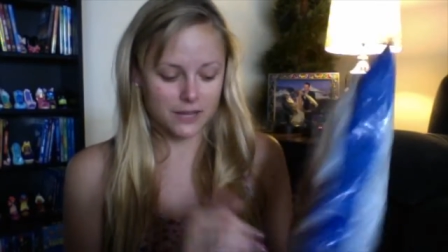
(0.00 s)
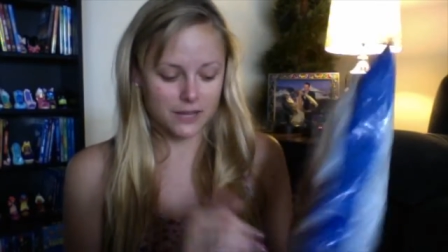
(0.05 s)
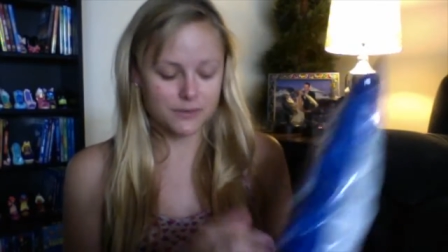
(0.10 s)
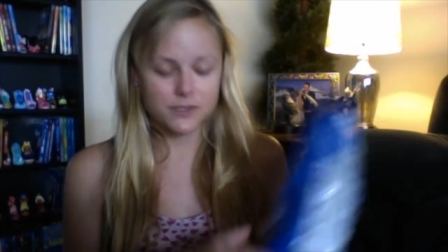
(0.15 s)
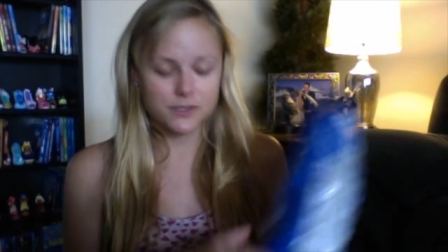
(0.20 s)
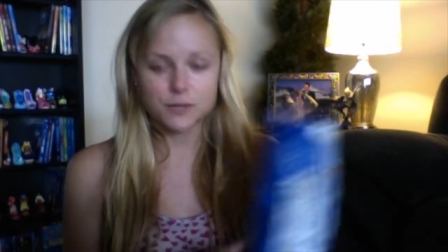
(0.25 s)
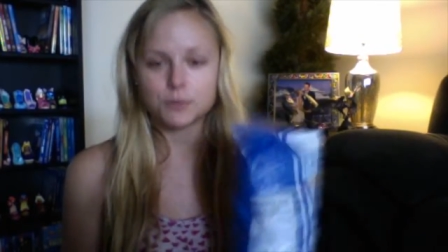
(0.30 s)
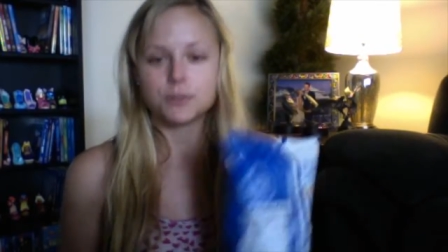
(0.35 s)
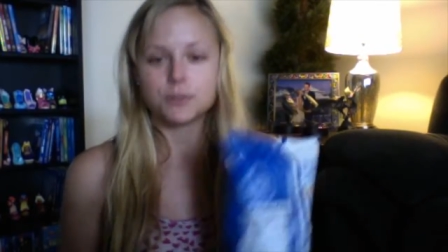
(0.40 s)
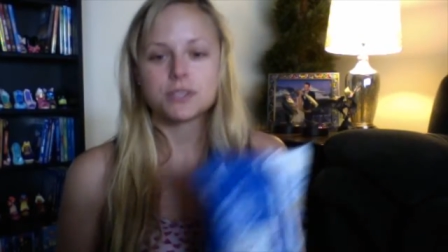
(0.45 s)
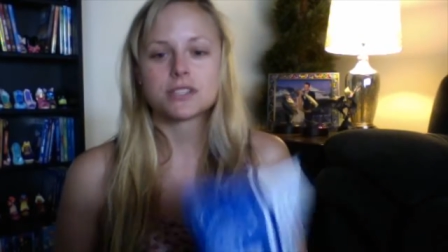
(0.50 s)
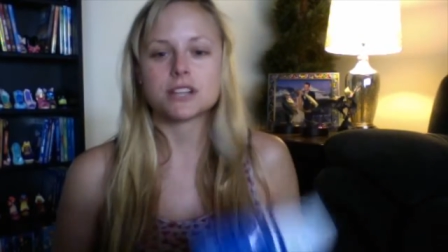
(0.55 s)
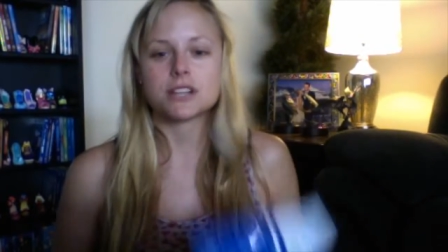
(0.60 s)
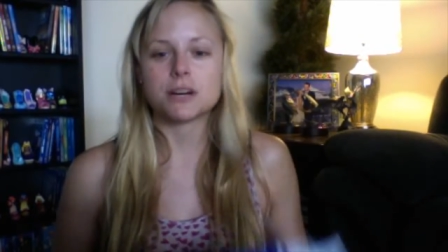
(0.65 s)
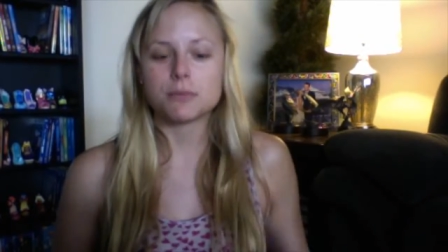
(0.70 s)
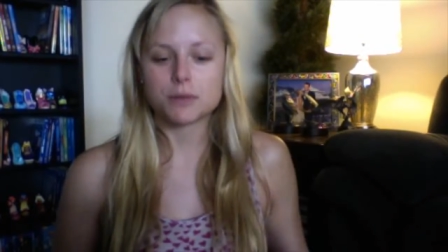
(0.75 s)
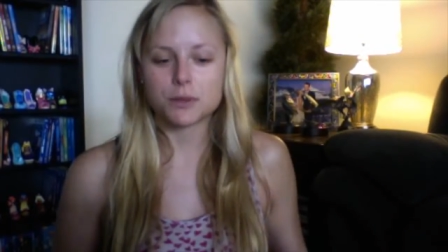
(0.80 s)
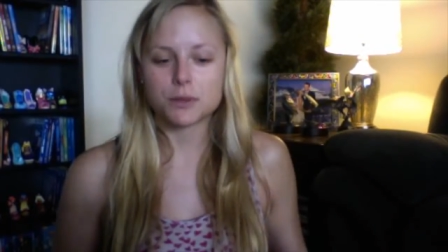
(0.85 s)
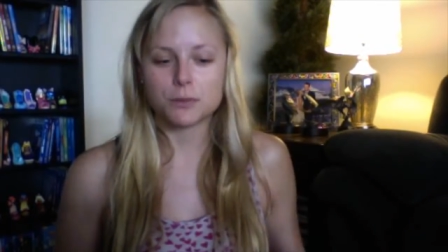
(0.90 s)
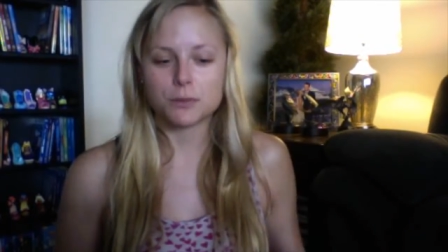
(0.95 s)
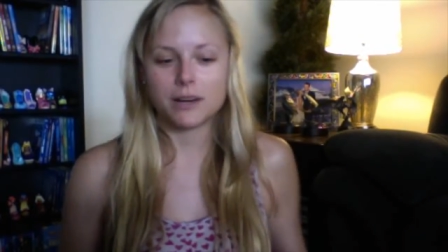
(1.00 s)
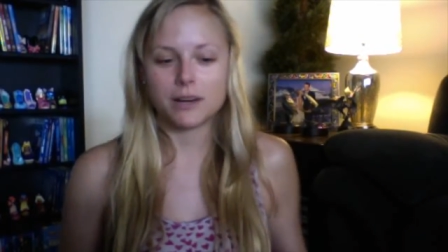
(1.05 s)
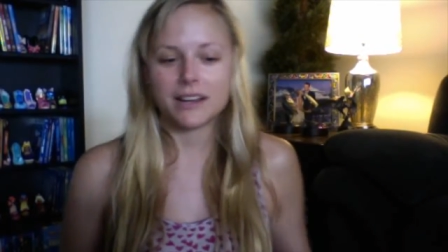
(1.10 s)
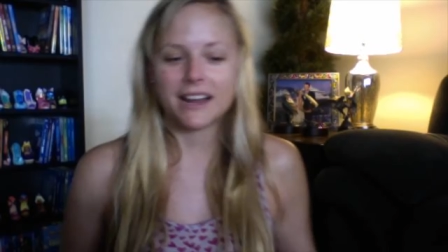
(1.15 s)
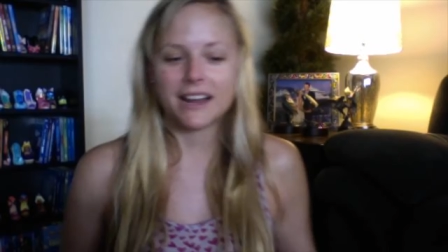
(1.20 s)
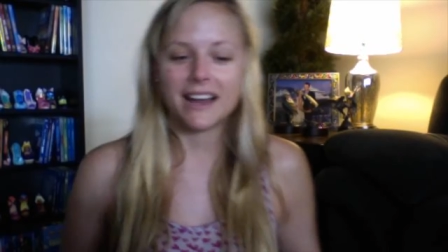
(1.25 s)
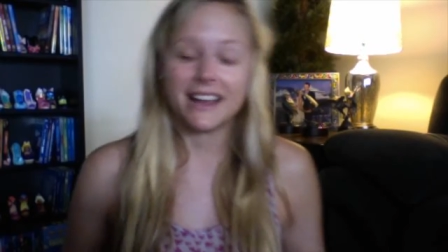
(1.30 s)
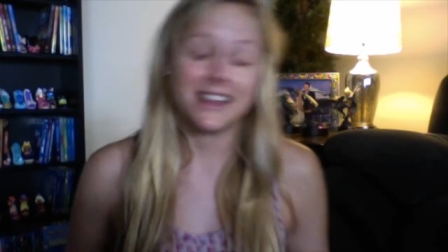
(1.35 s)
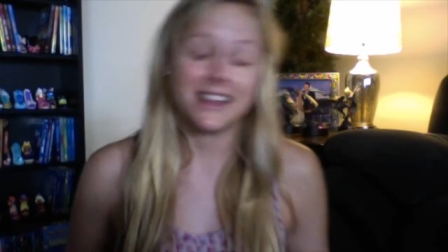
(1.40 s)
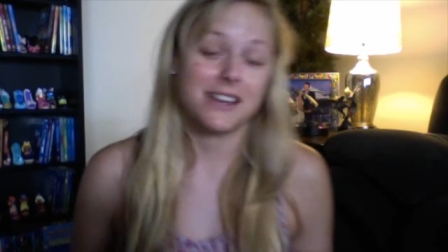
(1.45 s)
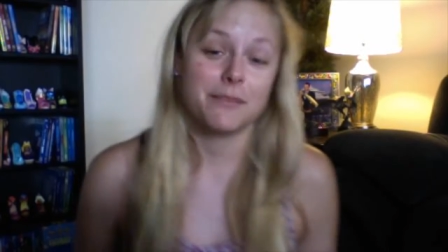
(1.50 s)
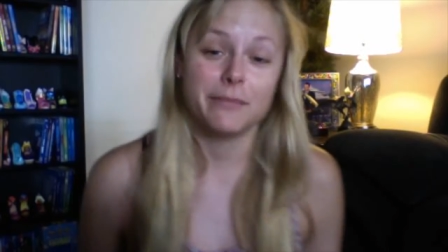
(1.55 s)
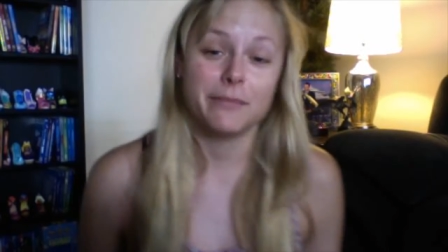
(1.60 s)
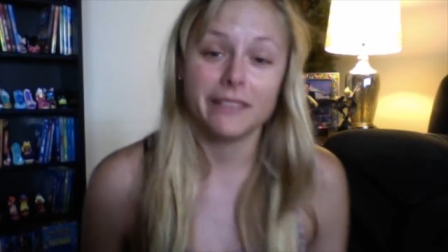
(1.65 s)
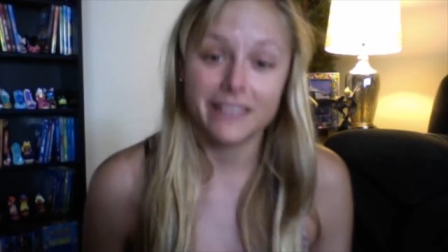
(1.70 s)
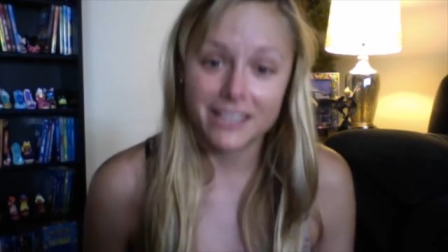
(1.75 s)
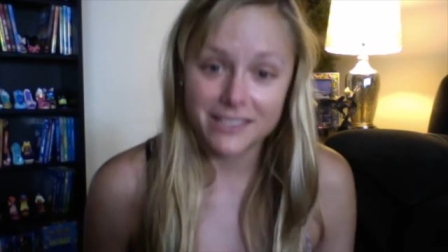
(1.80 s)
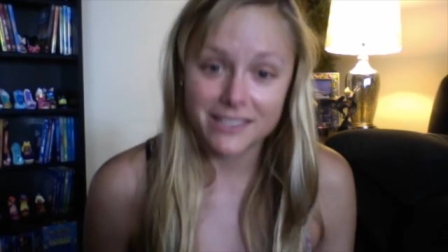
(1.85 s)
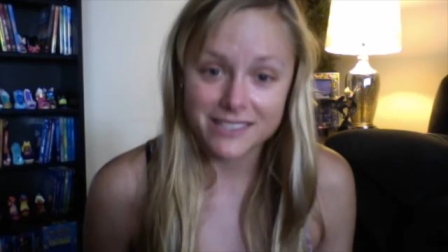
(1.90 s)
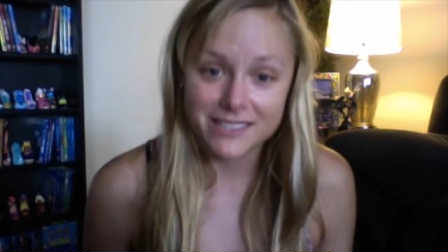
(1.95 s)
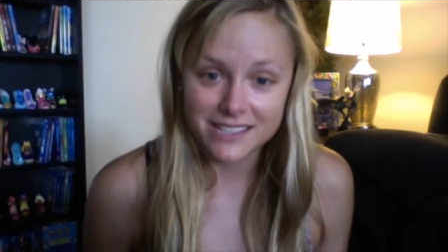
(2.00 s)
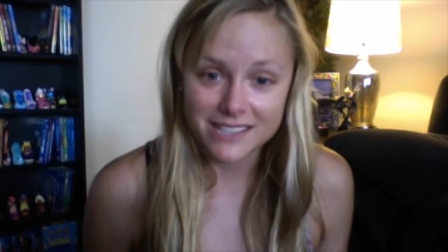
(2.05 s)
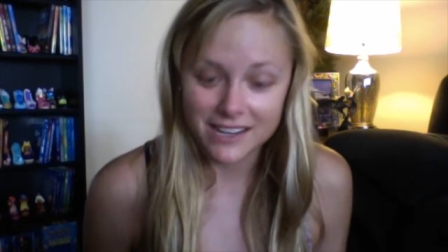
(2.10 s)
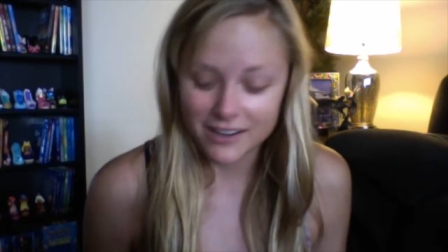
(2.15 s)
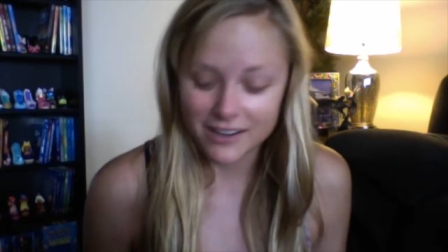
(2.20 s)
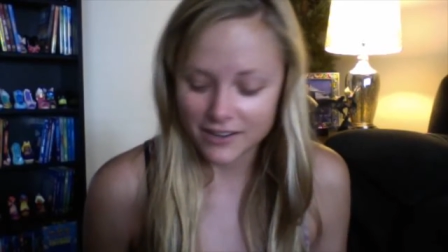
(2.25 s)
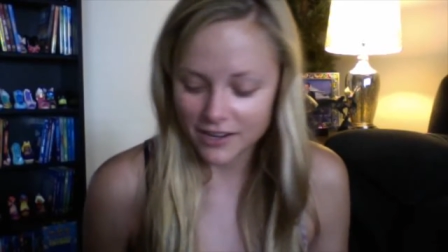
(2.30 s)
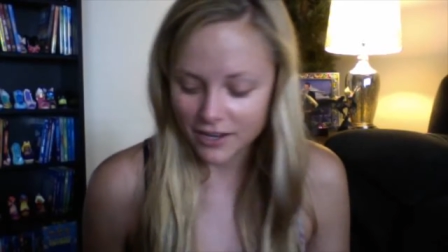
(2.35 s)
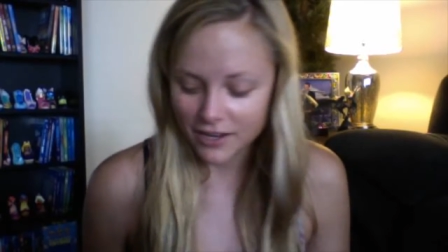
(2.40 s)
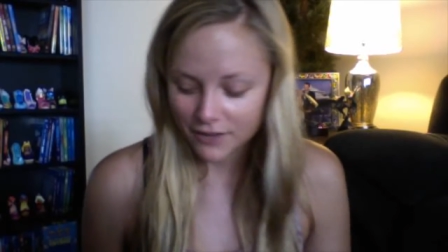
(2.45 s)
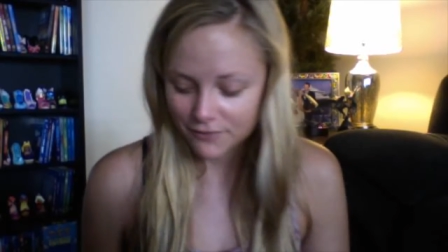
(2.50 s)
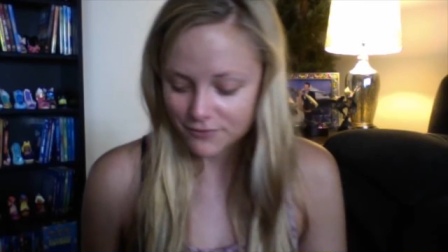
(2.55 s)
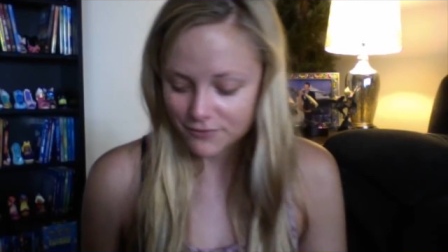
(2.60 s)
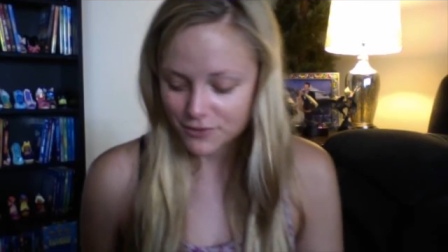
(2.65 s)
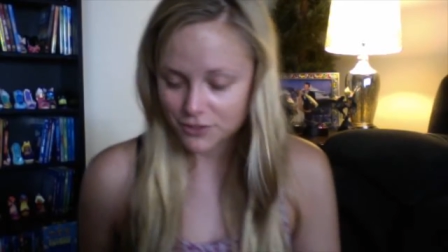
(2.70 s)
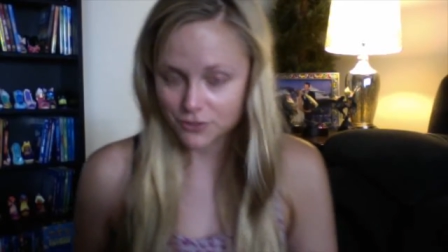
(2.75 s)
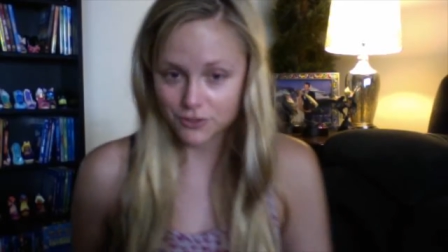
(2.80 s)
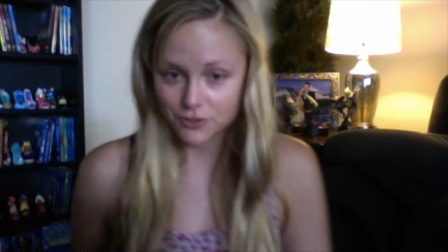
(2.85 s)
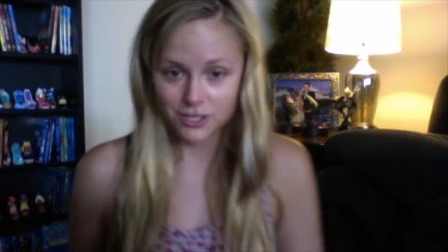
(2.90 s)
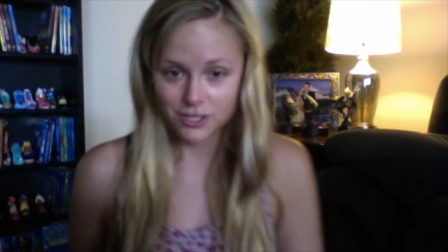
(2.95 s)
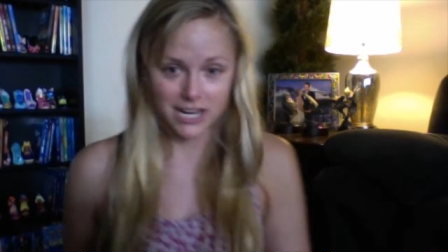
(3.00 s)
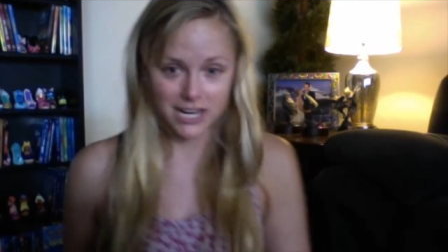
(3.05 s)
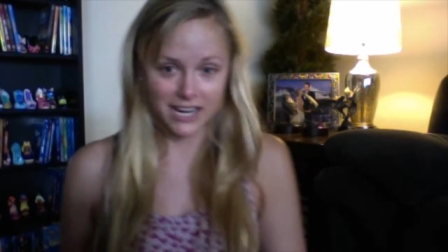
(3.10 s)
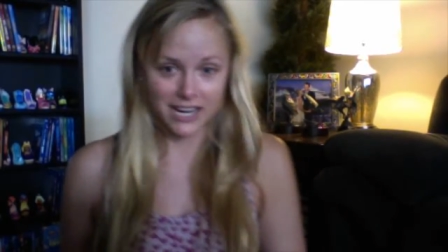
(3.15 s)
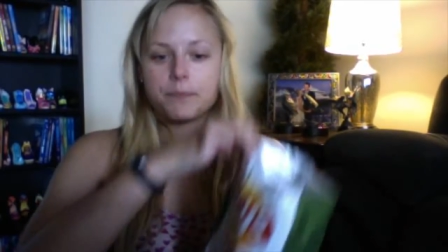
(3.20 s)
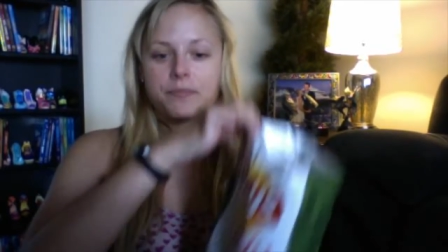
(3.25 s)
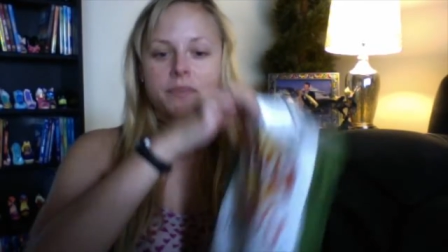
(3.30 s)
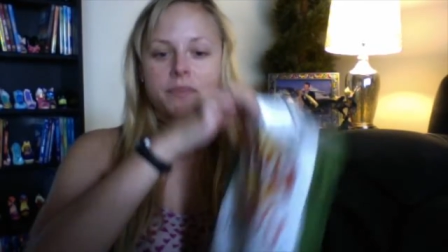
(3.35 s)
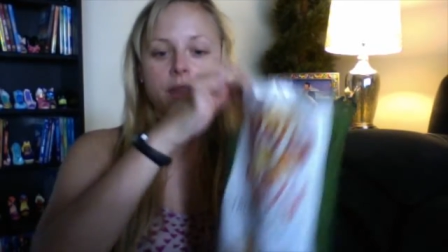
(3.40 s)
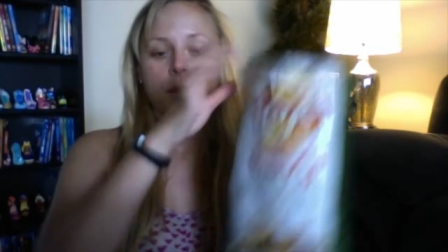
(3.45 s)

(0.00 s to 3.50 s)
So we'll start with the one I am least scared of to try.